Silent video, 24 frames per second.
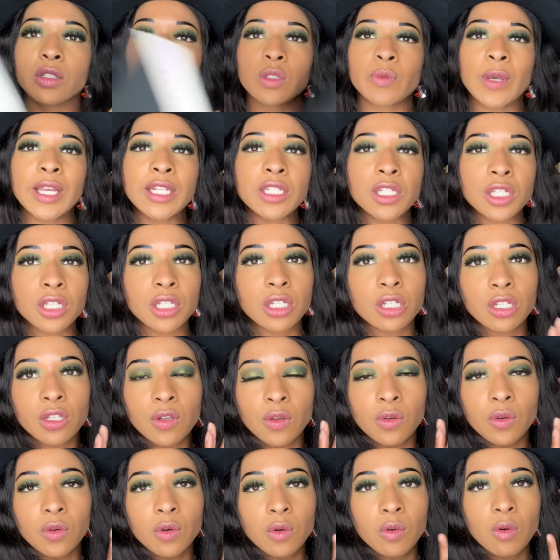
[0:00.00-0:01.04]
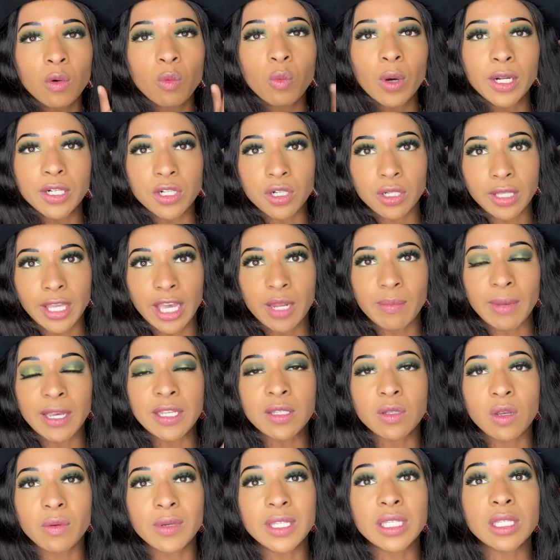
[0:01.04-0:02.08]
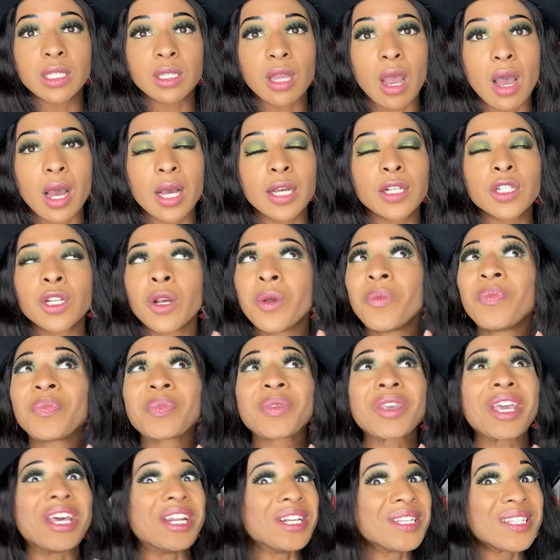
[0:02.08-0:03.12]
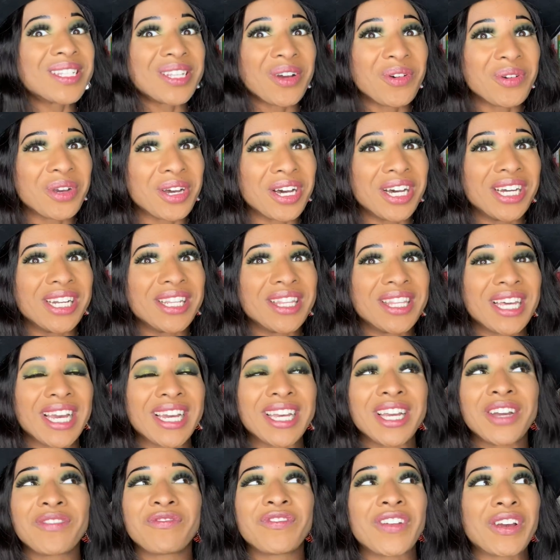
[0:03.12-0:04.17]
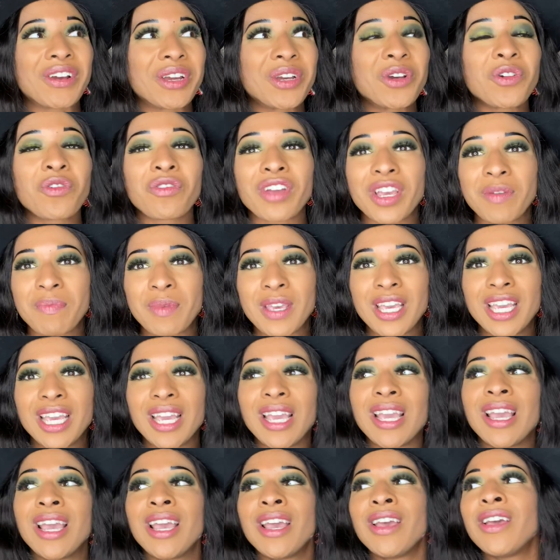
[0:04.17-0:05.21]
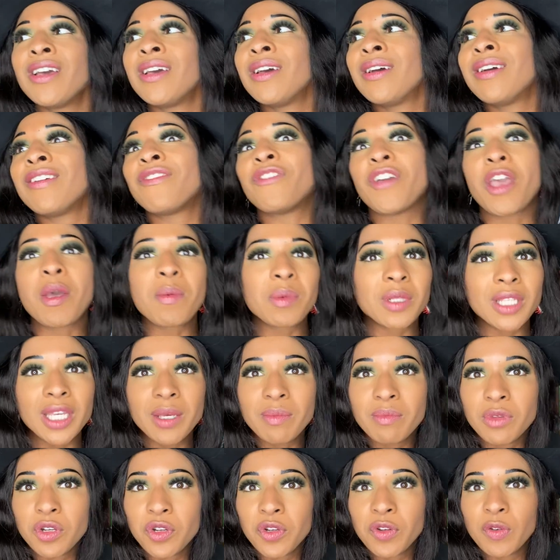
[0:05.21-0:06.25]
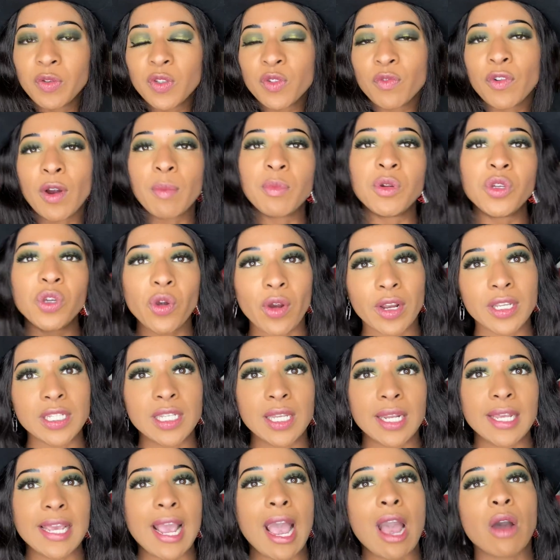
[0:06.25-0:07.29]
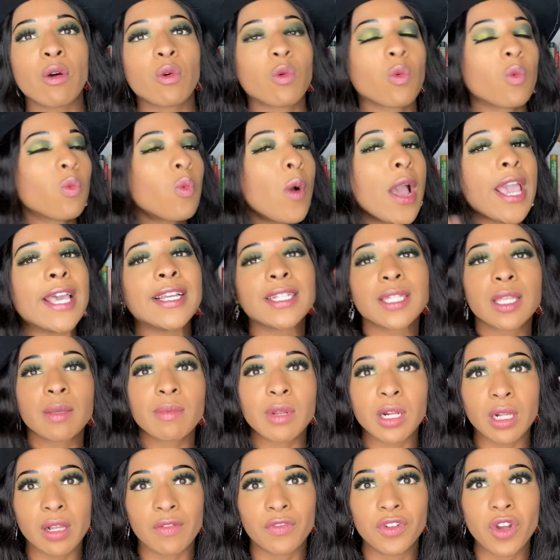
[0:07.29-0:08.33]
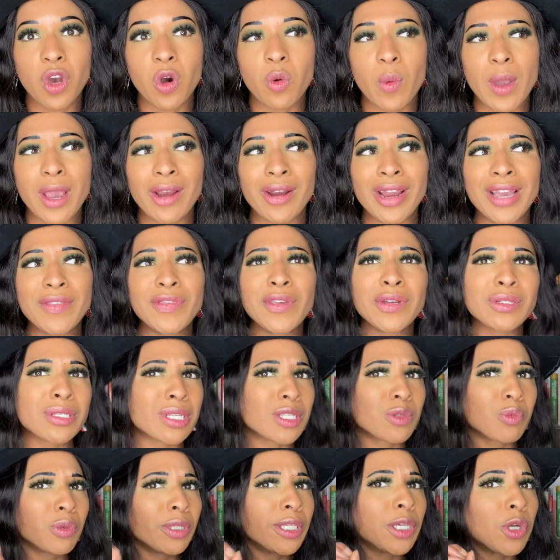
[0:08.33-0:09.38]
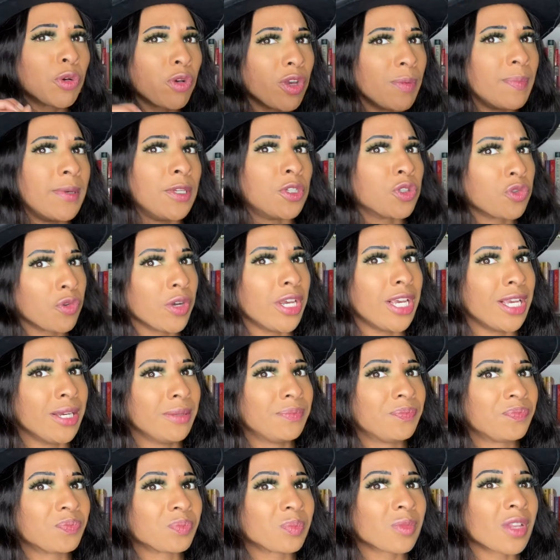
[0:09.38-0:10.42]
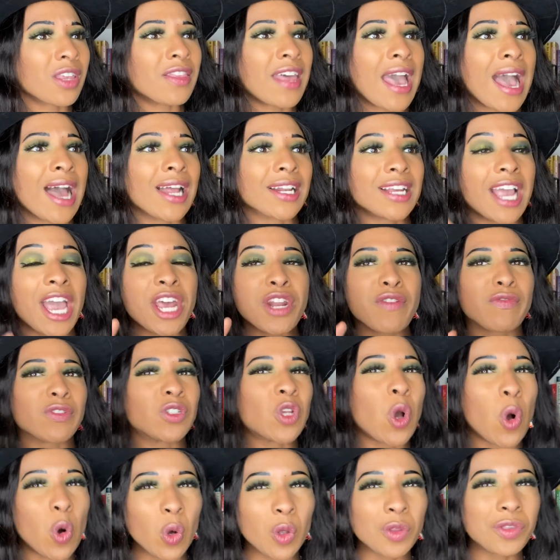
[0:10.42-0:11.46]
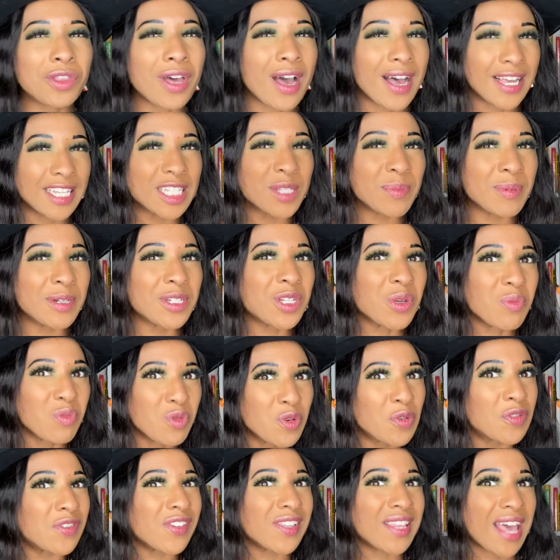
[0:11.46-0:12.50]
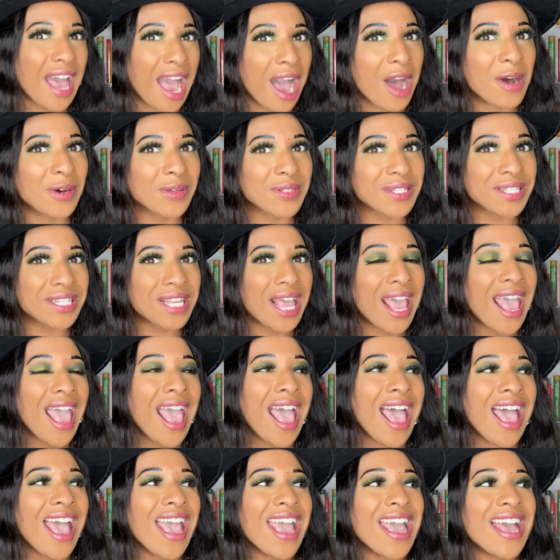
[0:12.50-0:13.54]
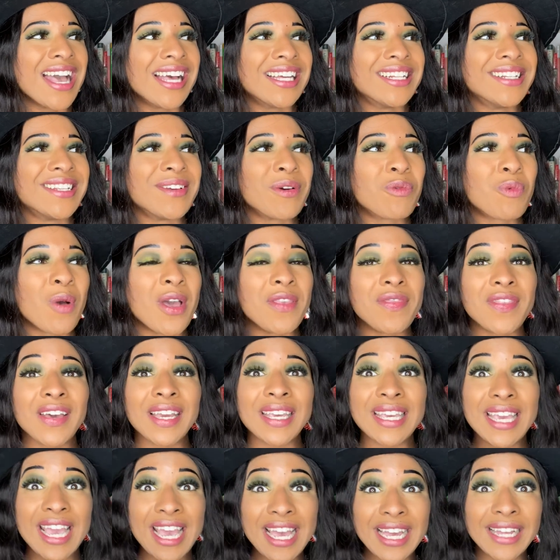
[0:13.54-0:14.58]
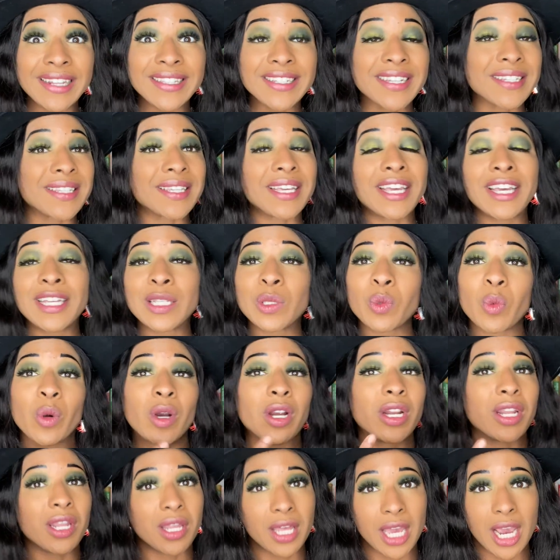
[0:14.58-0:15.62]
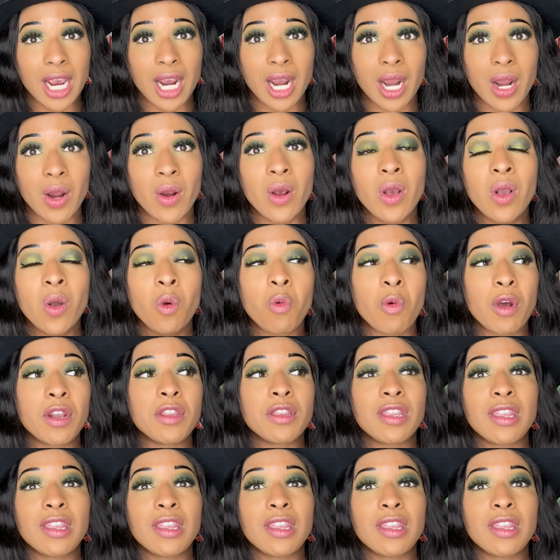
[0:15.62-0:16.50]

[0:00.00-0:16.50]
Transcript: Switched to Wonderland by Zoe Stage. It is so good. Like a very creepy family moves from New York City out way into the middle of nowhere. And there's this really creepy tree that kind of told the husband to move to the house. And when the kids, because the kids weren't there when